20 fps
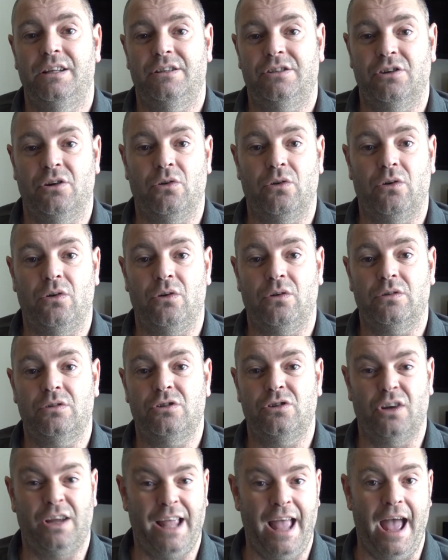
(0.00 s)
to
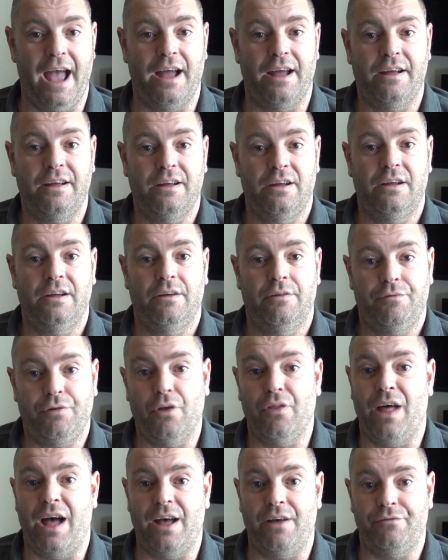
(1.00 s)
to get
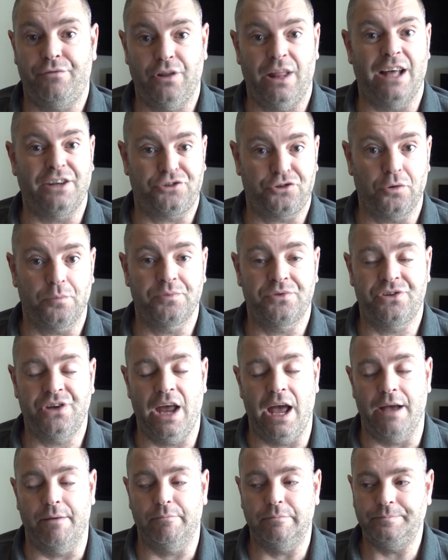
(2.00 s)
for that for that
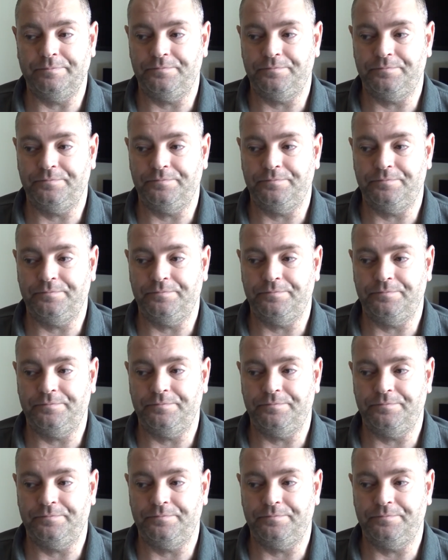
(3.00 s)
subset.